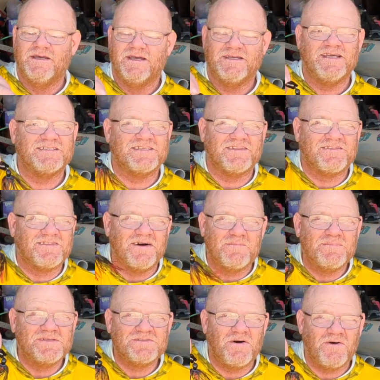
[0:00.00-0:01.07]
it doesn't
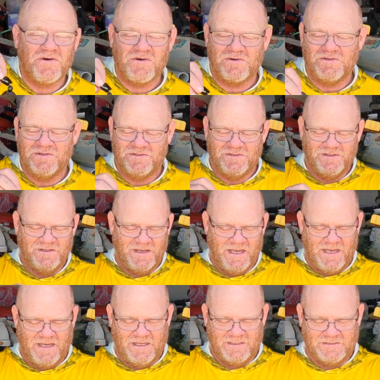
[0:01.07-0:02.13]
thump as hard
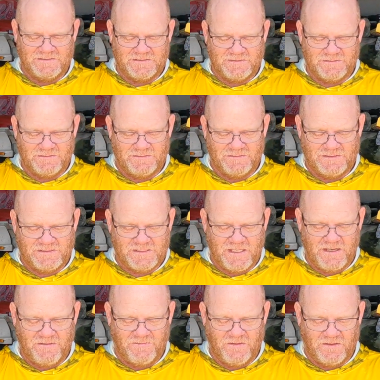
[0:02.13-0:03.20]
as,
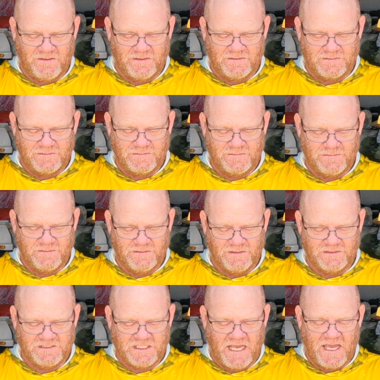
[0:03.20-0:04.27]
say, the
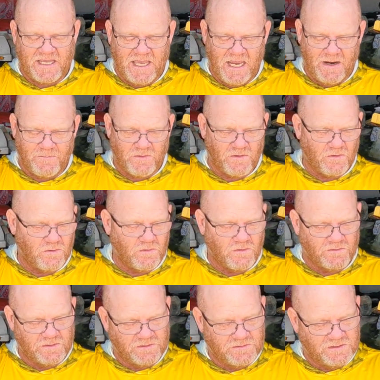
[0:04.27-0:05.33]
jackhammer or
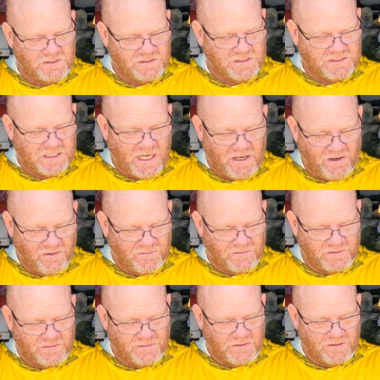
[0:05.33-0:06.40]

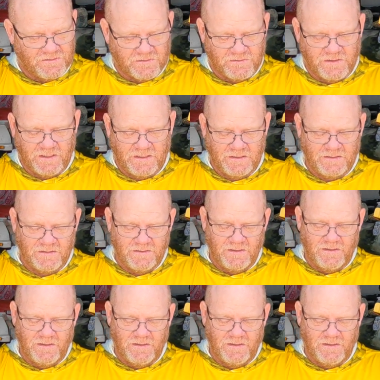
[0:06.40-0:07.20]
the Thunder Cricket,